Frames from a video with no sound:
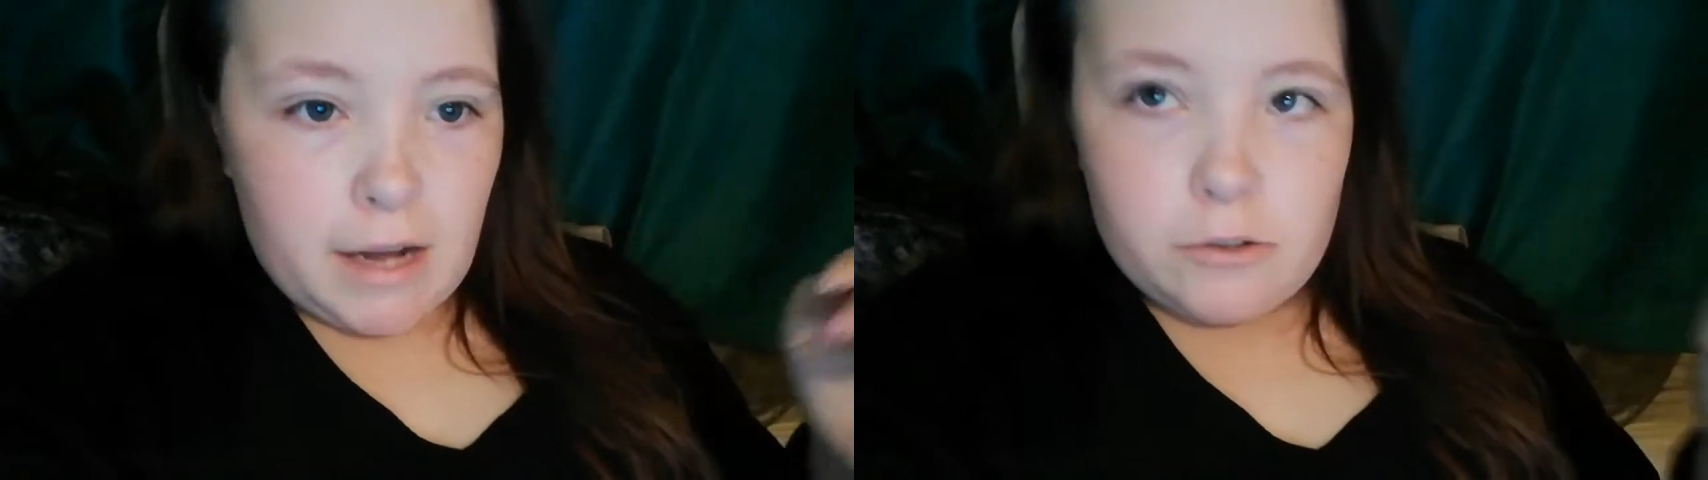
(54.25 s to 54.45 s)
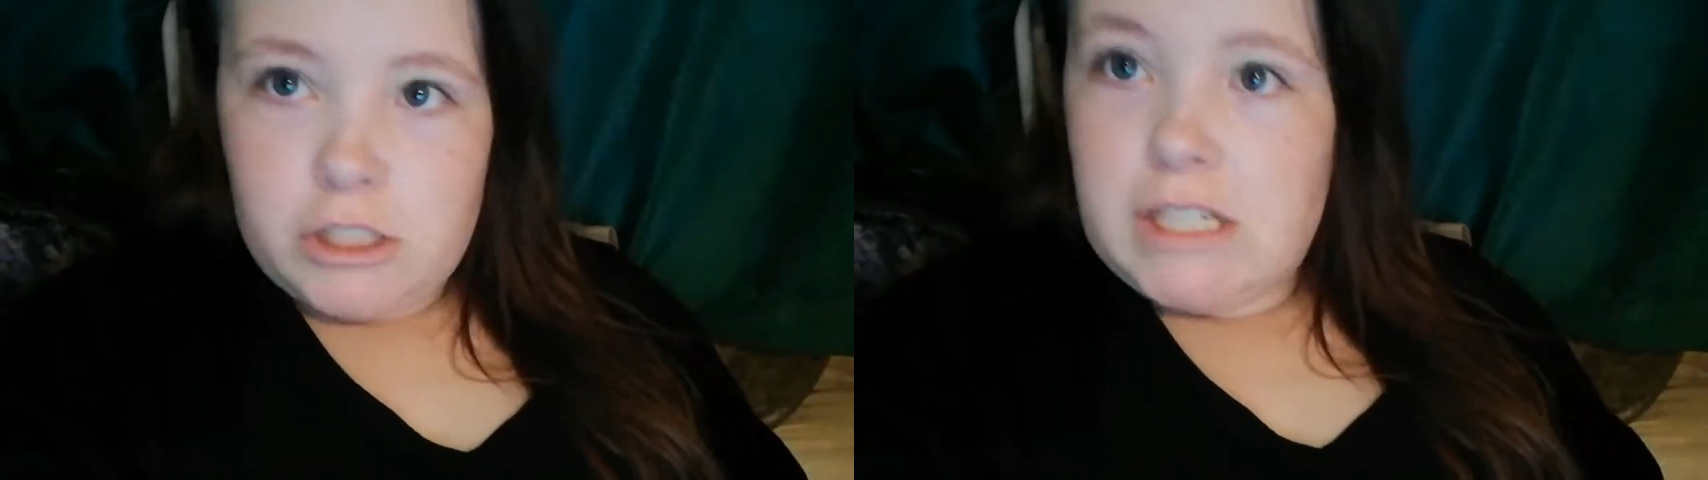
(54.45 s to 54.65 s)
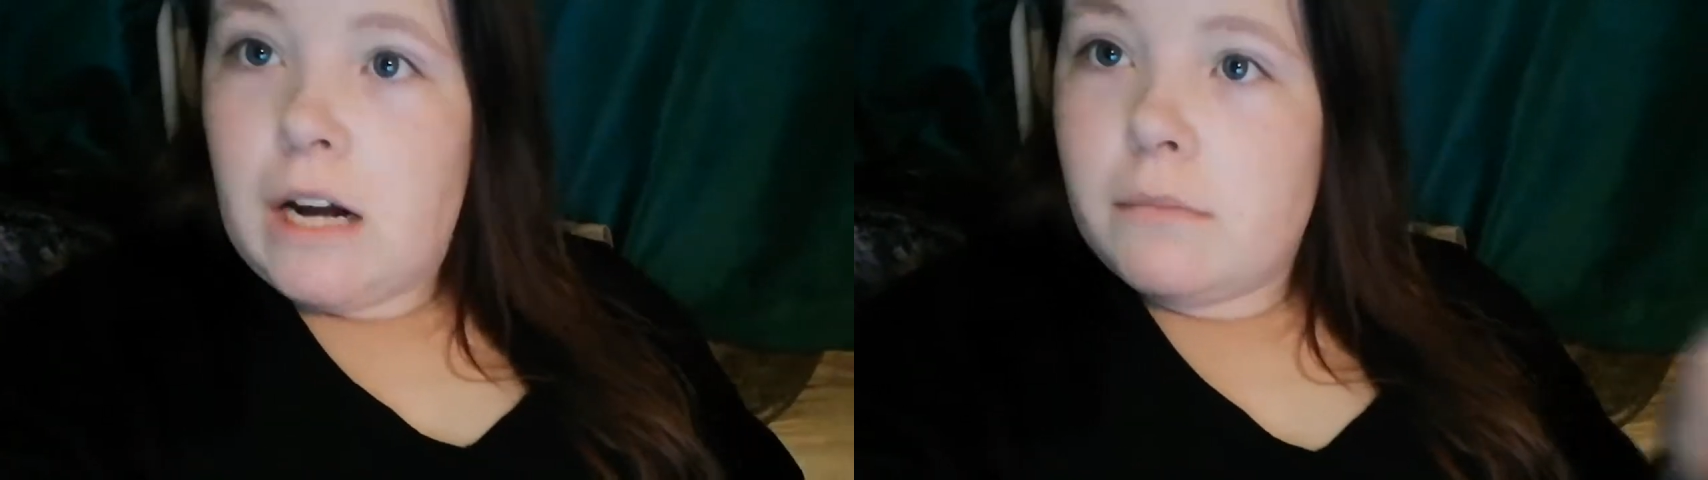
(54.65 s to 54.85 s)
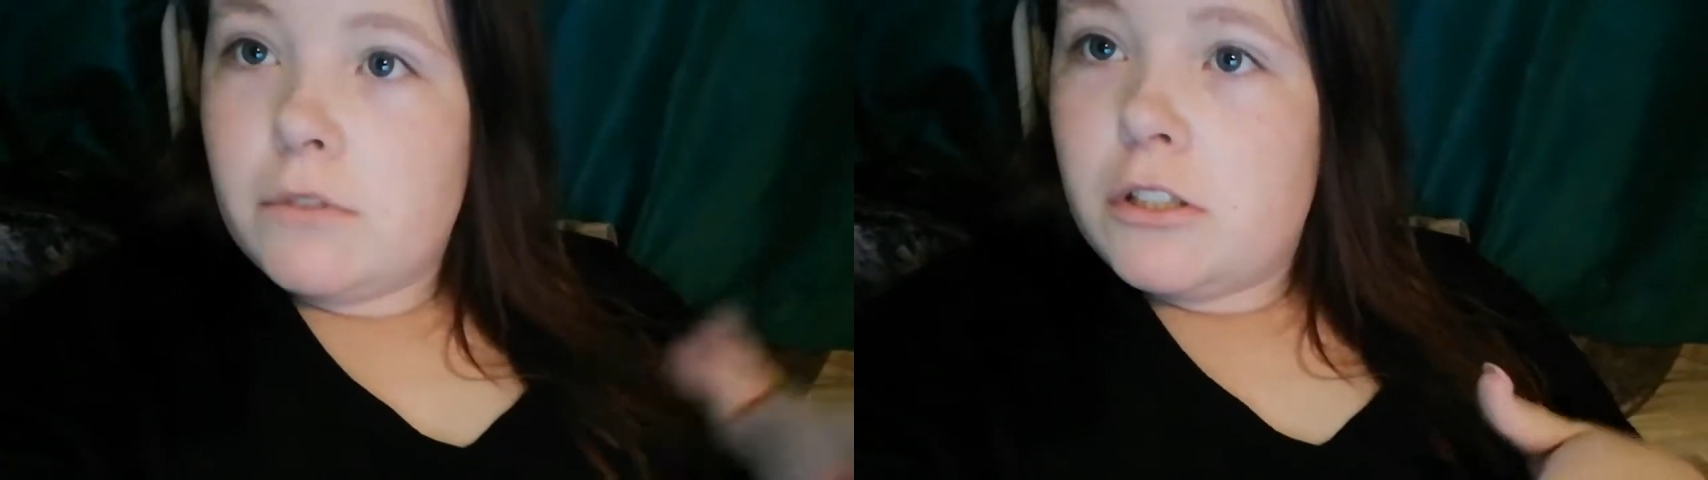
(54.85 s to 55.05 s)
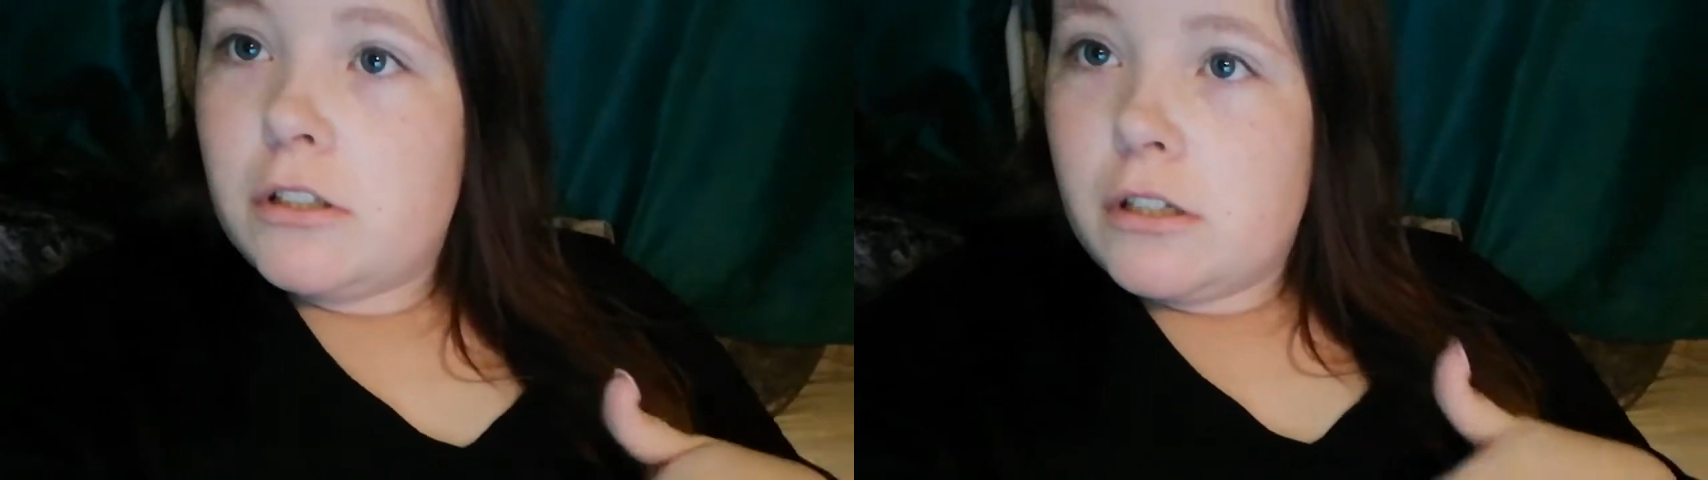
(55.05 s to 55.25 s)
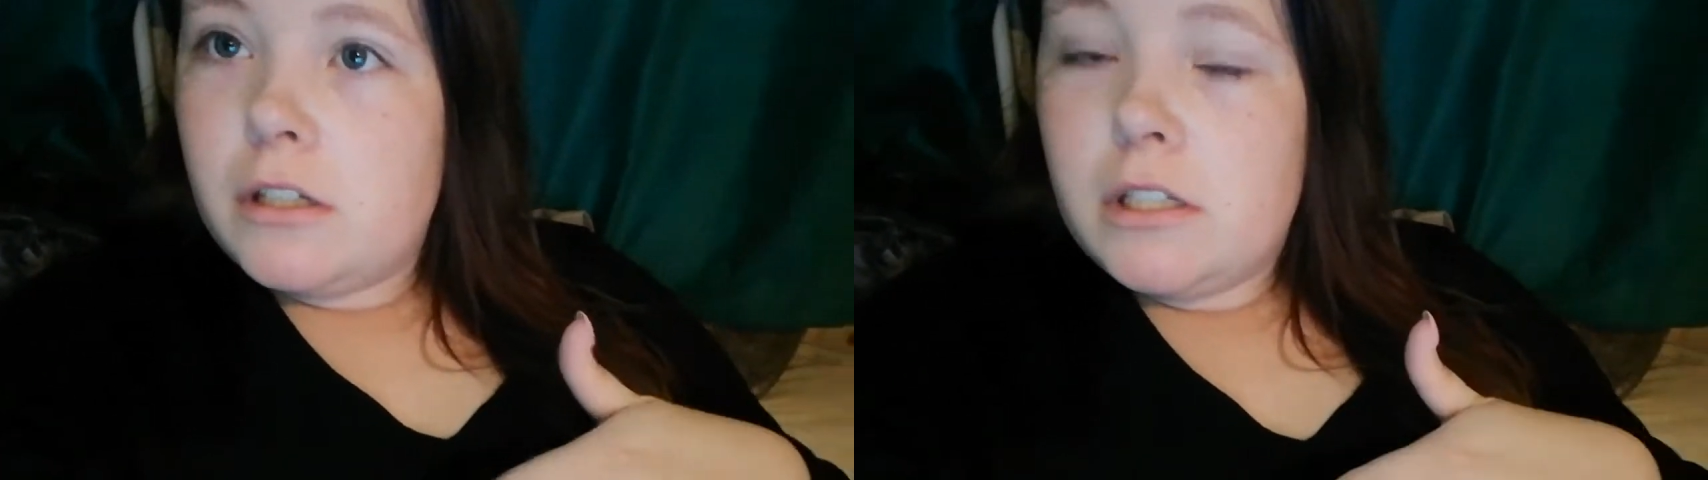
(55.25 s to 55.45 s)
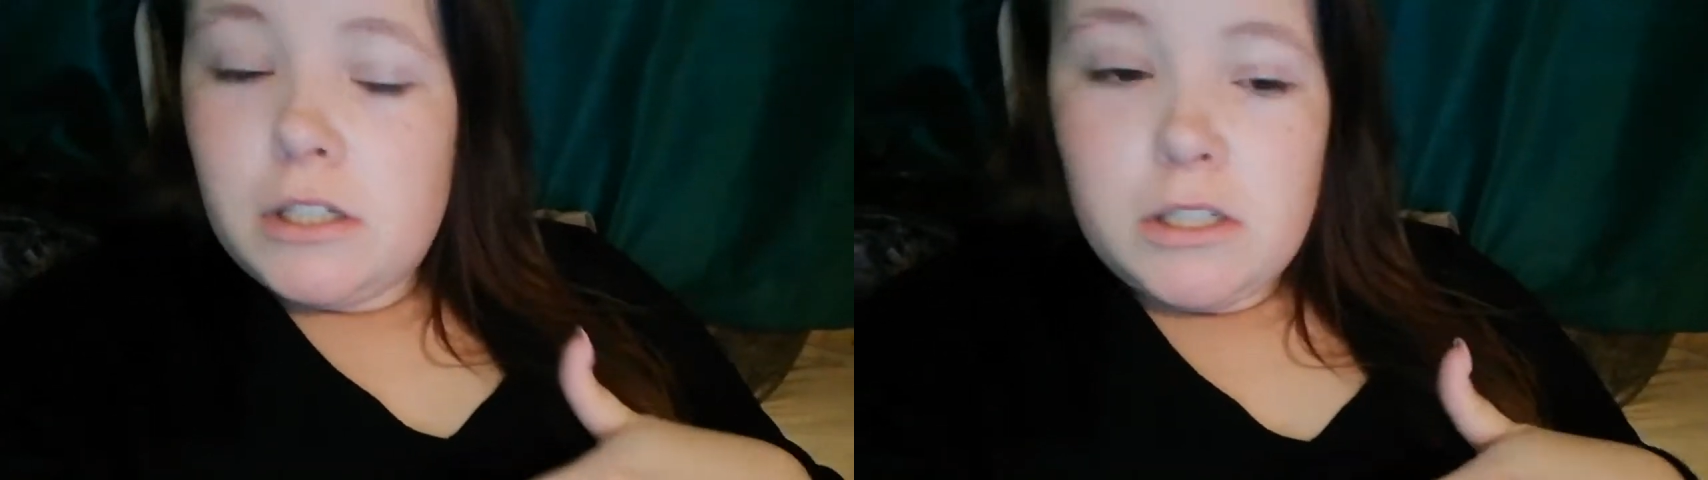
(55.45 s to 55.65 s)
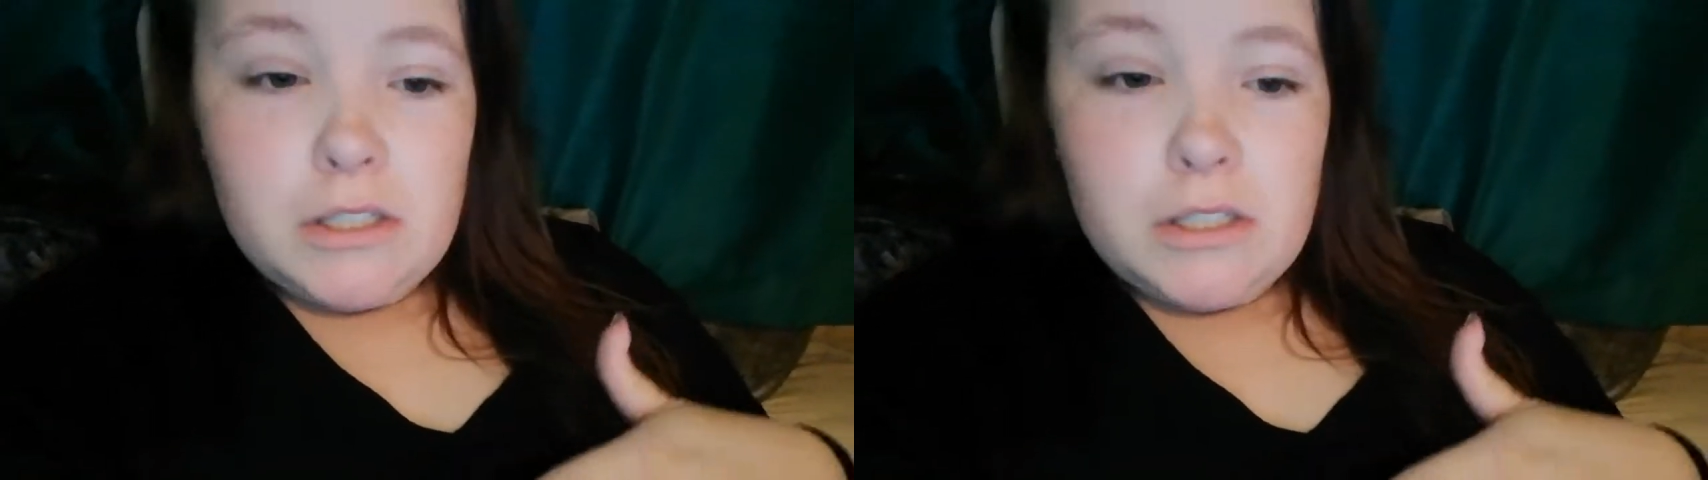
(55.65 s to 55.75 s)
how she comes to